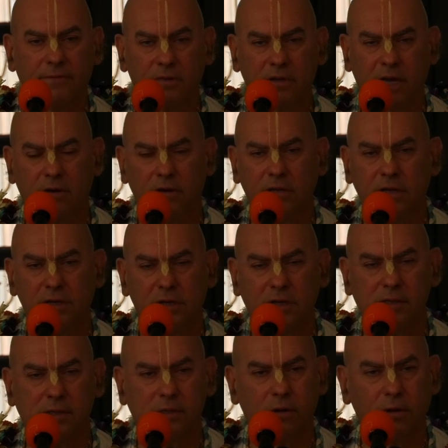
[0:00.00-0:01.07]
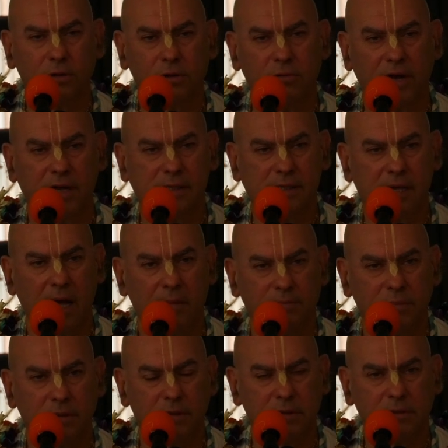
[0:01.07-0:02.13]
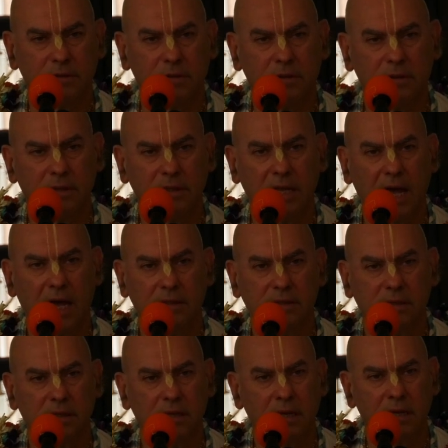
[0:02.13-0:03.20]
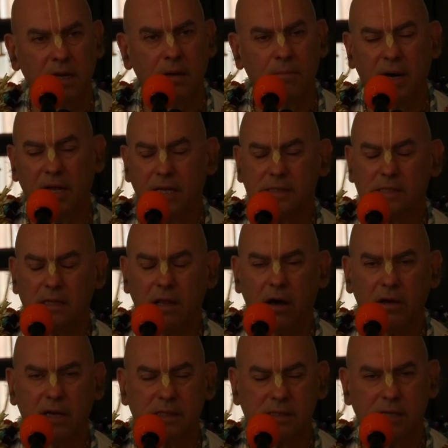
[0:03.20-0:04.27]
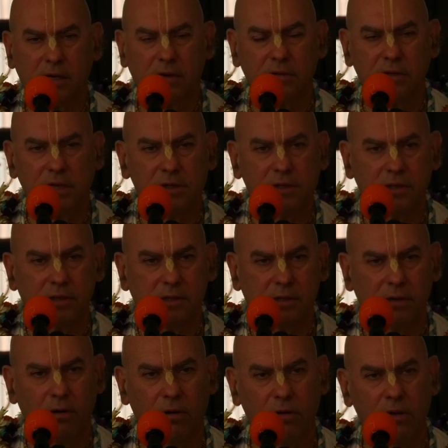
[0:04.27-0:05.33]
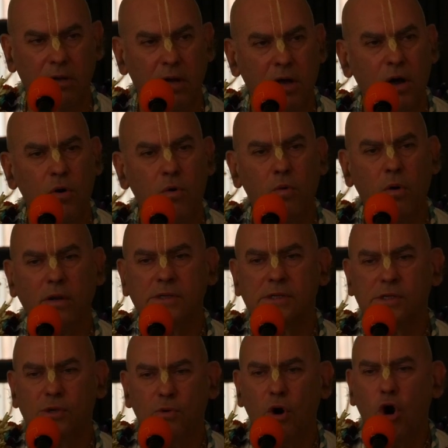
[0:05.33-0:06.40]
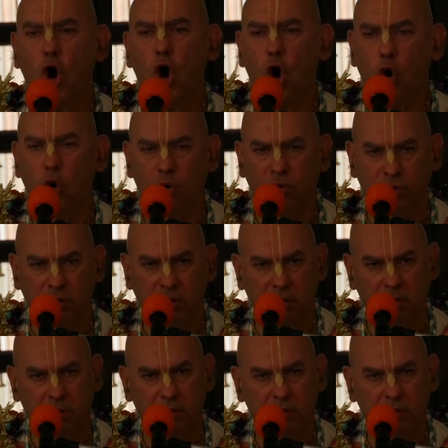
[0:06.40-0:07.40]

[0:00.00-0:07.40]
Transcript: for the conditioned soul to accept that. But as long as the conditioned soul wants to own